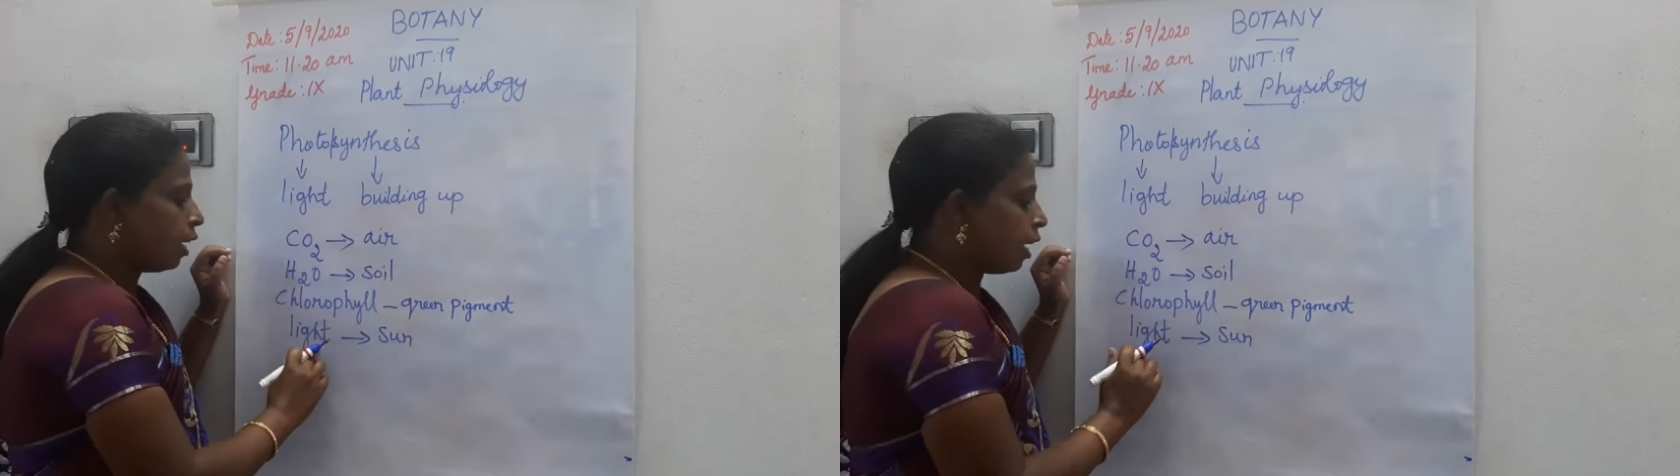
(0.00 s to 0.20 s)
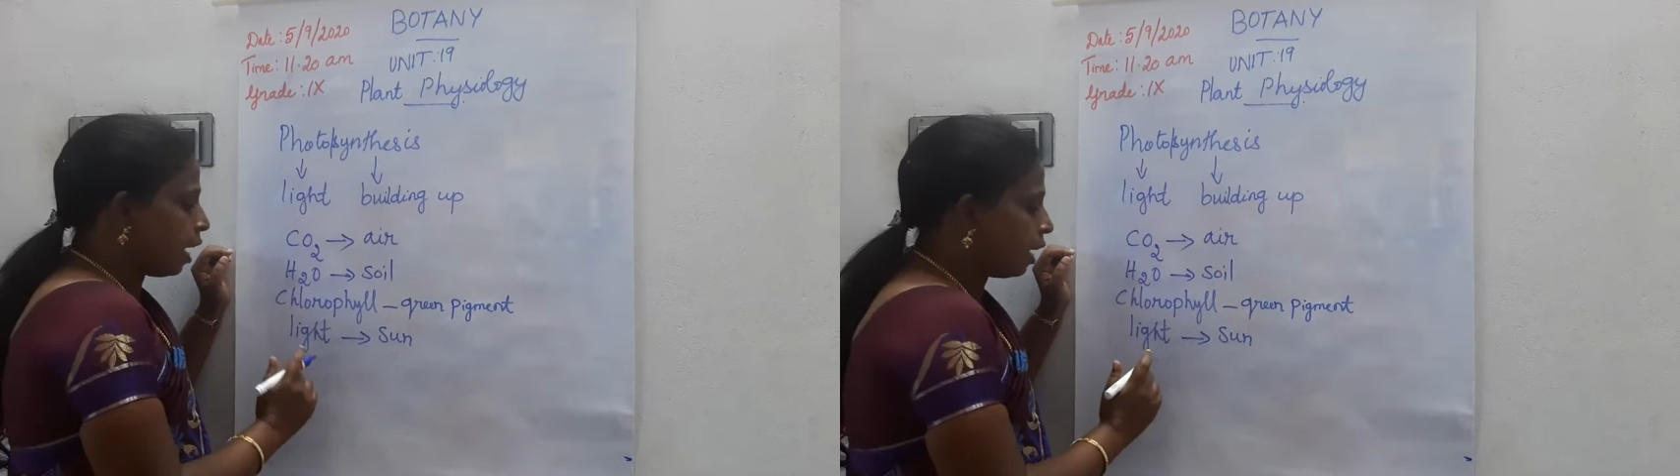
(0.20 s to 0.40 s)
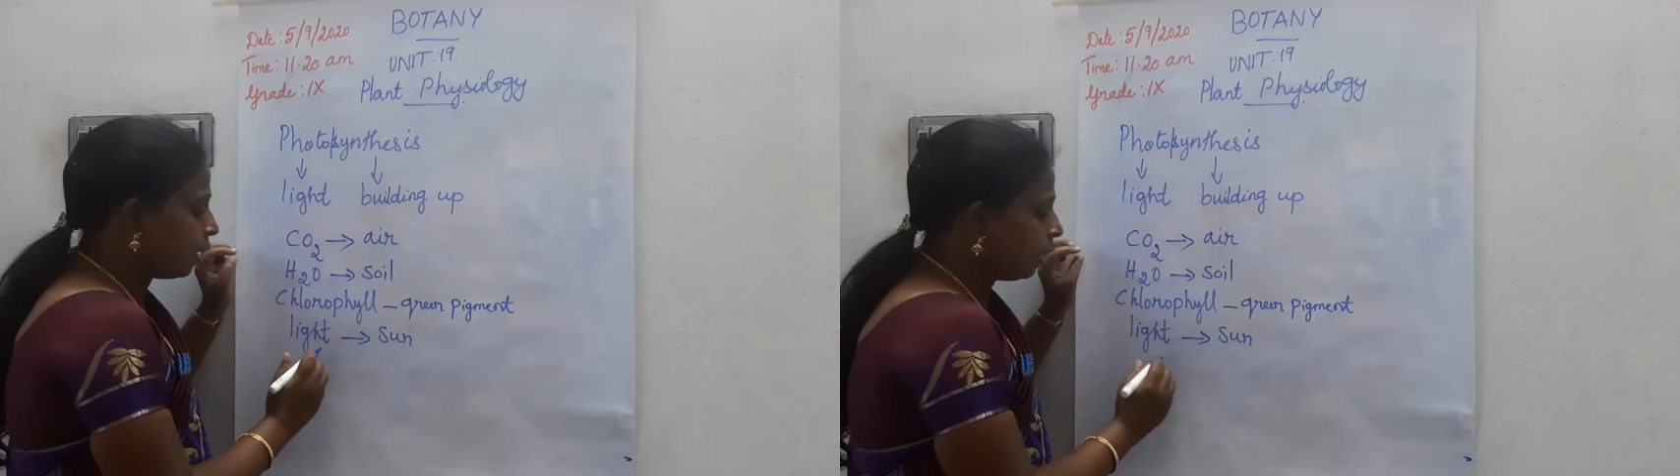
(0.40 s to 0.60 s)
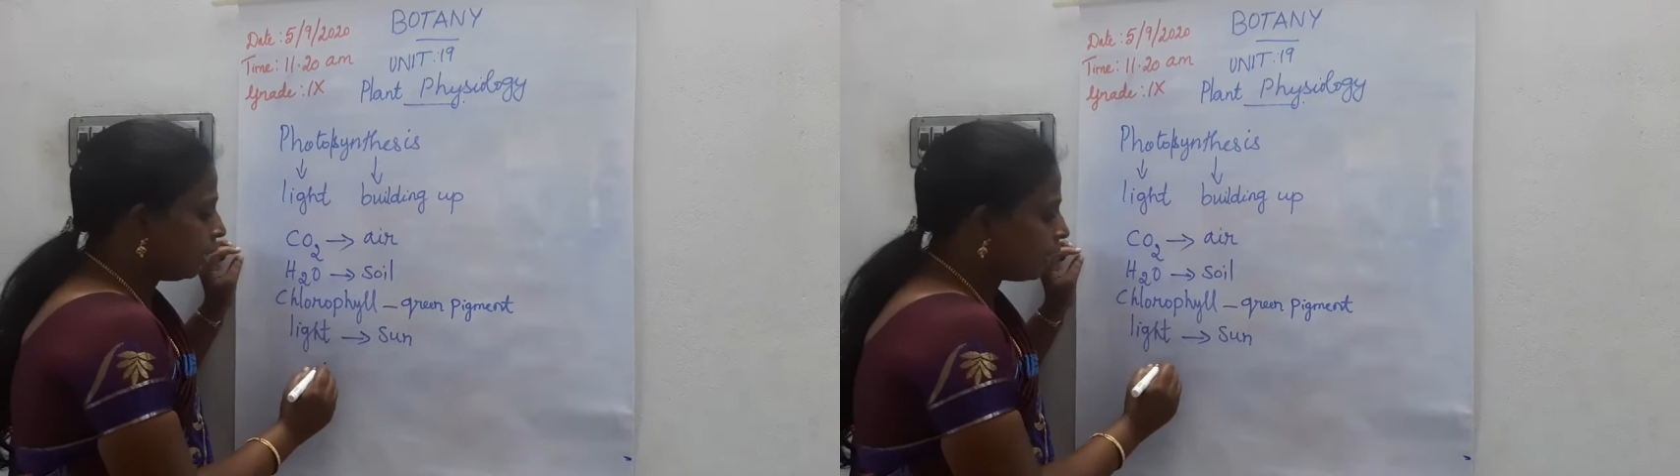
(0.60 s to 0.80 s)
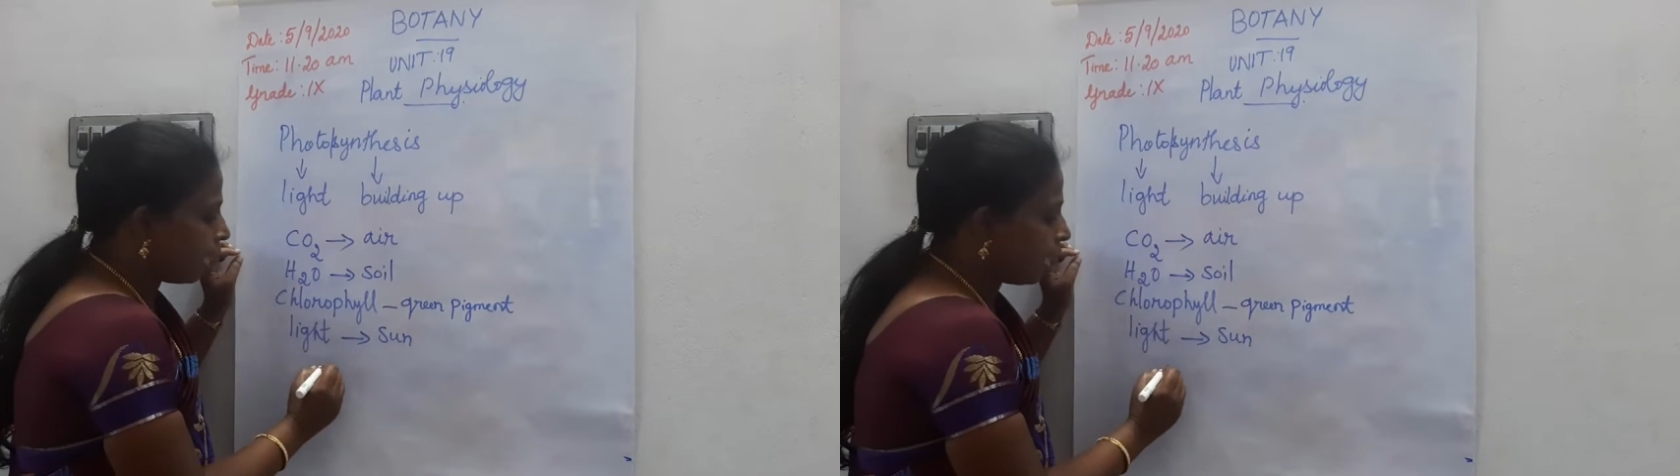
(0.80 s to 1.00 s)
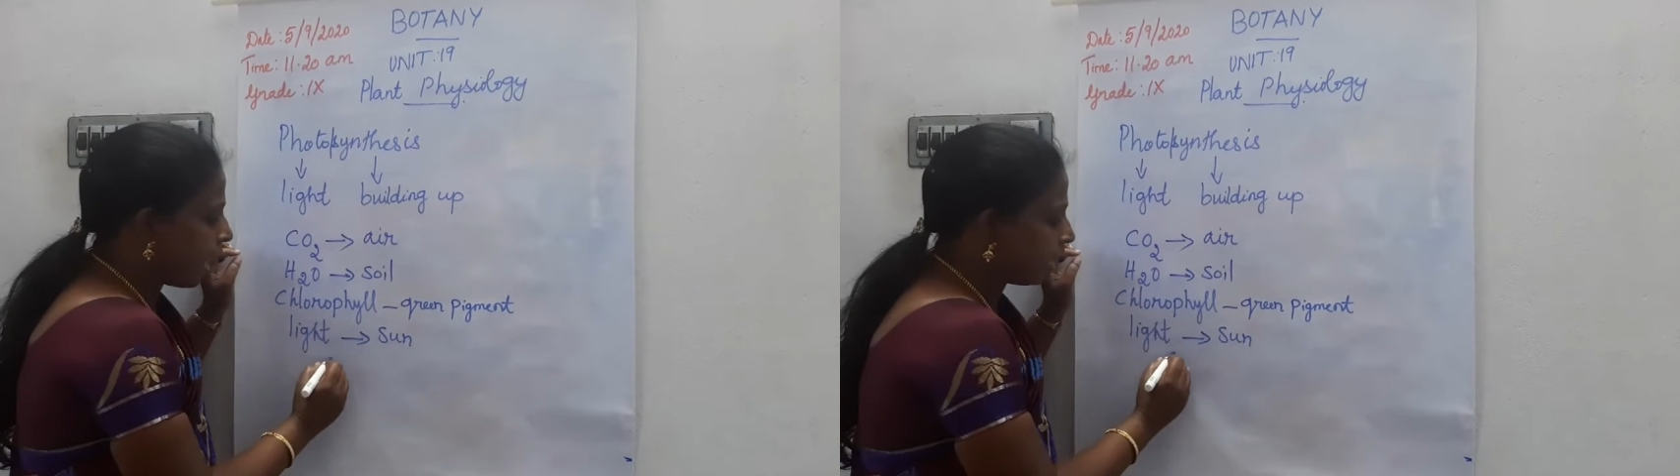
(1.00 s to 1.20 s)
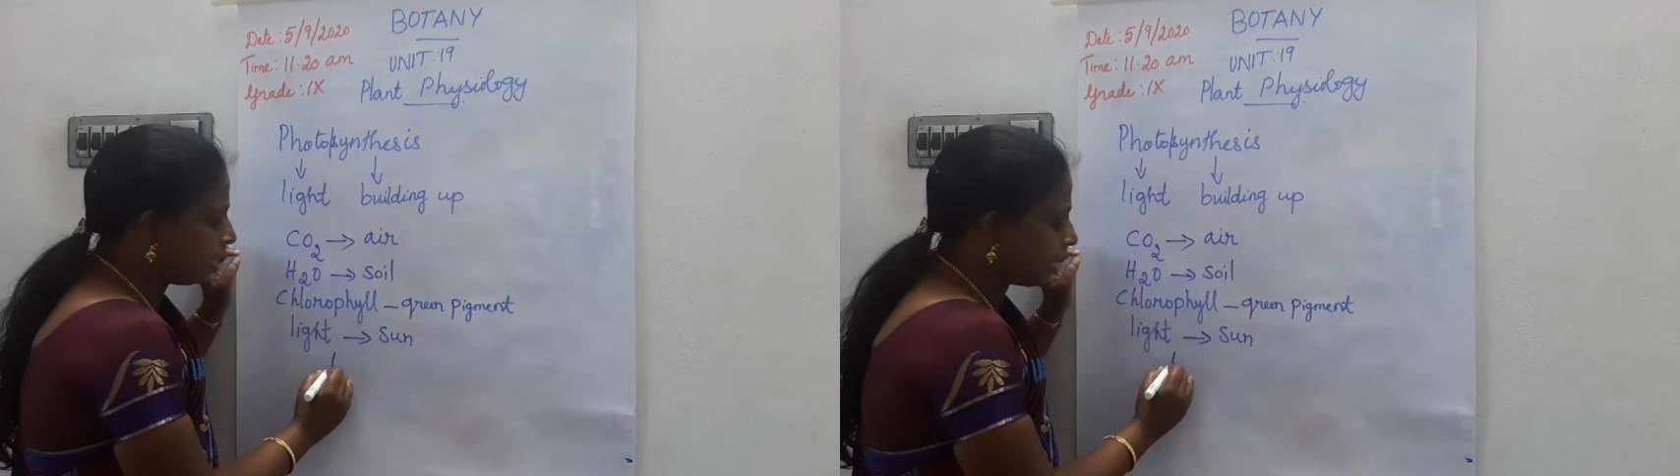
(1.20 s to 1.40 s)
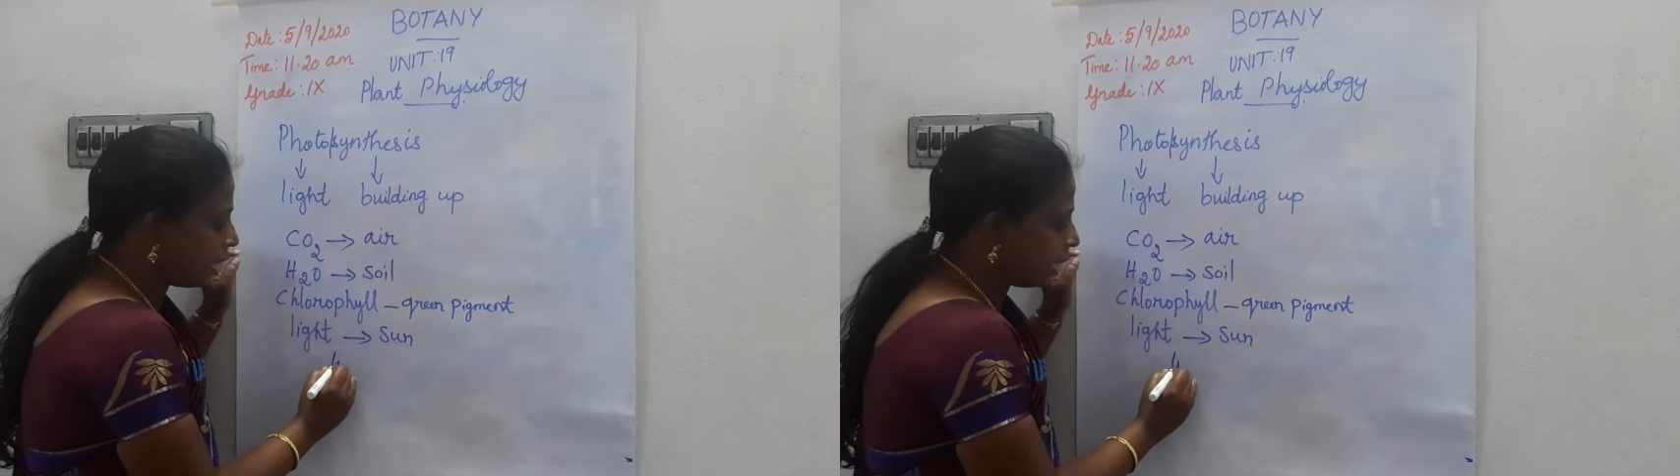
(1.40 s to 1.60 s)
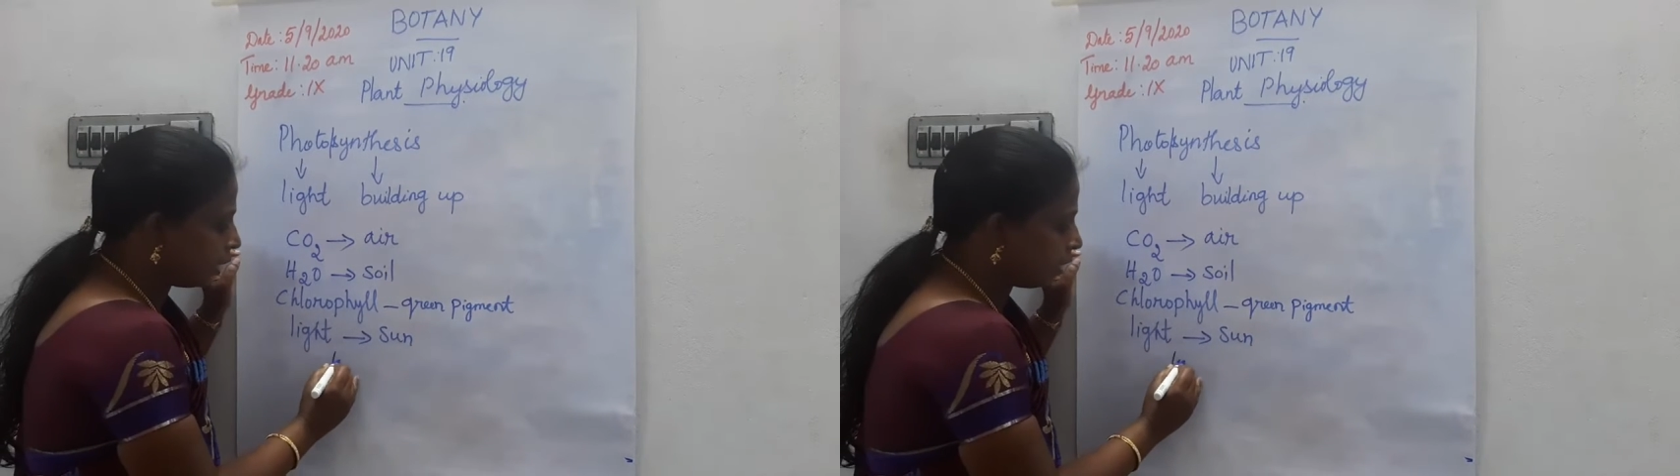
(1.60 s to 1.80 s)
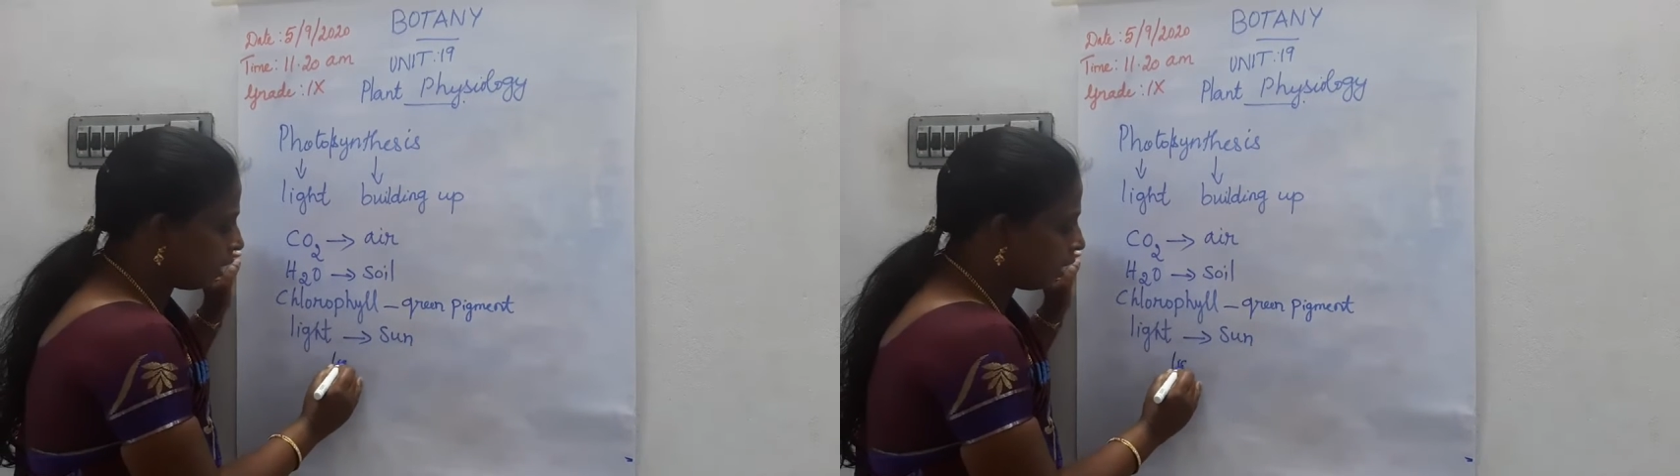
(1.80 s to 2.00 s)
here the light
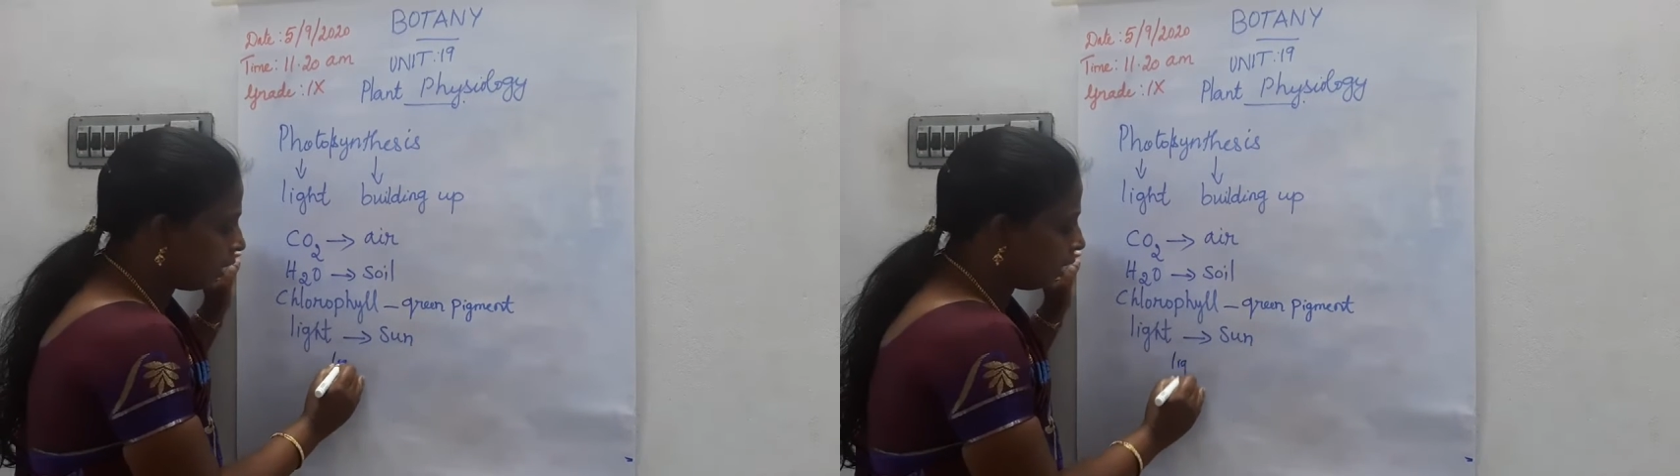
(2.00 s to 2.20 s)
energy